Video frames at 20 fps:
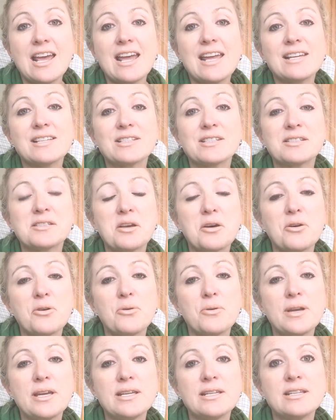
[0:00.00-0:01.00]
And
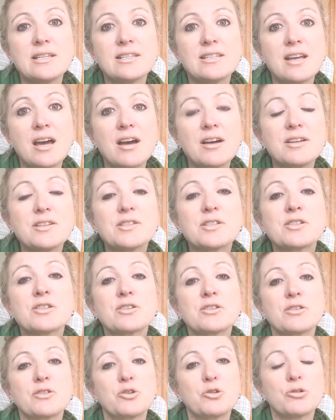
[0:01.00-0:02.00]
so it
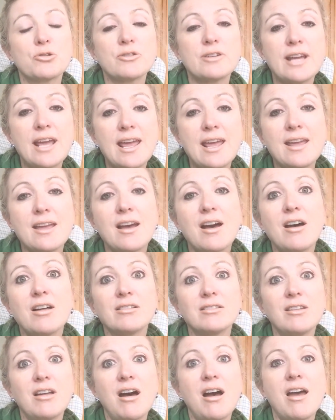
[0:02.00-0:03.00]
does create a
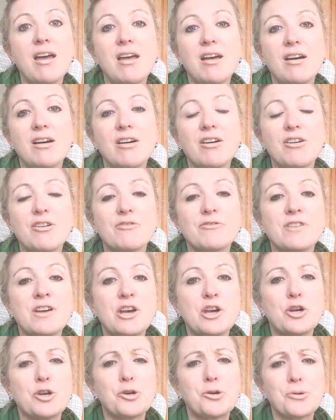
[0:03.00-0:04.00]
lot of
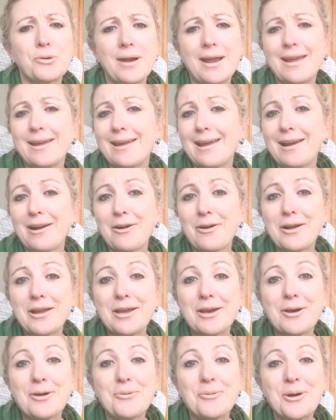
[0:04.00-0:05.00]
gray
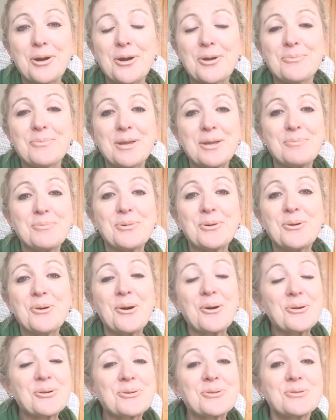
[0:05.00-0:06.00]
area where people
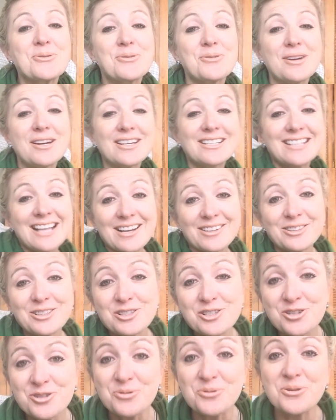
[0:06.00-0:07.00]
aren't
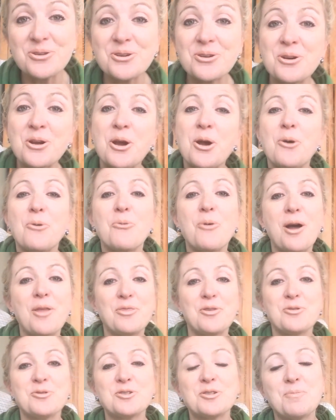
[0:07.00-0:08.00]
exactly sure
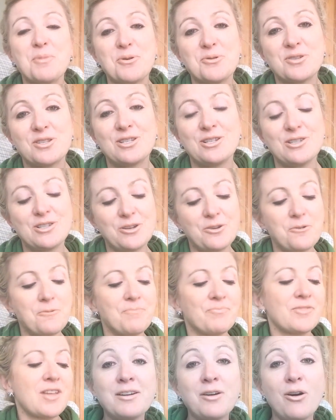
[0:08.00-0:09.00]
what they're supposed to do.
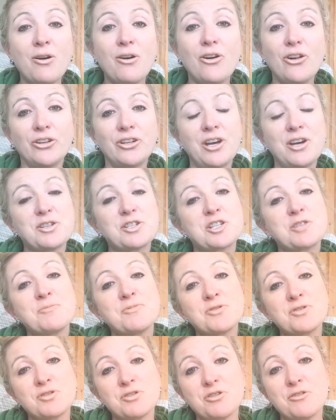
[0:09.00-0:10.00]
I called
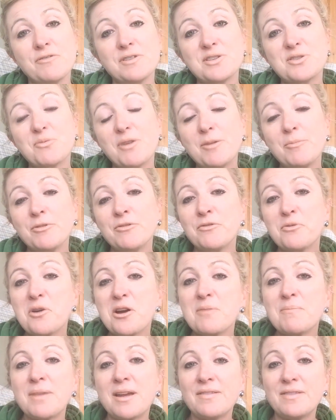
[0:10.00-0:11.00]
customer service right before
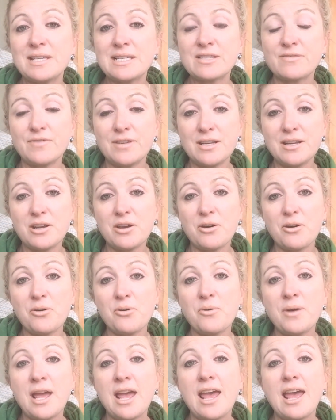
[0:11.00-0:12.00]
I made this
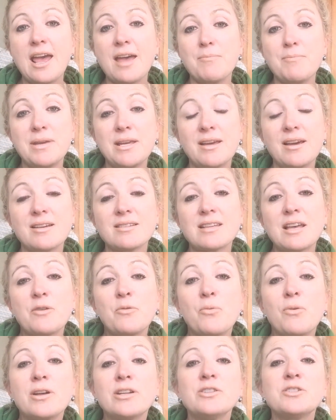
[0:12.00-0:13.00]
video because I
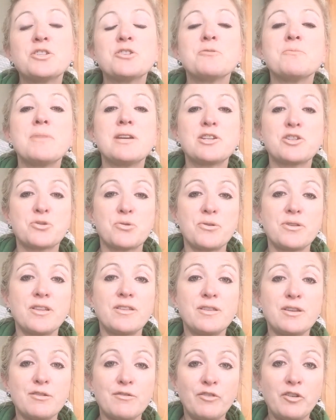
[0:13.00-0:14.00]
wanted to make sure
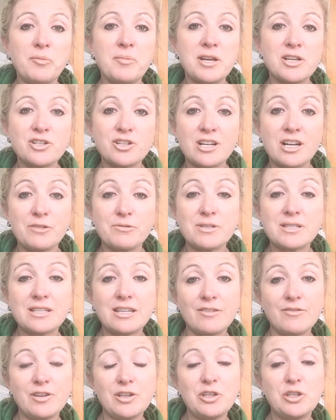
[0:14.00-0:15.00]
that the information I was
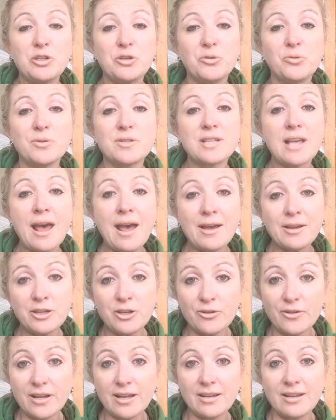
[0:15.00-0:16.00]
giving you was
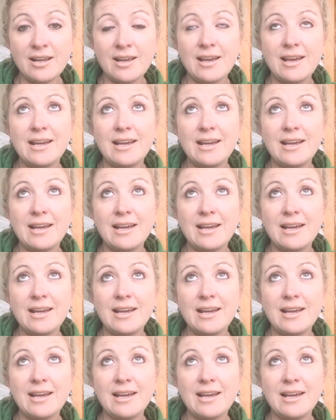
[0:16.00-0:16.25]
accurate.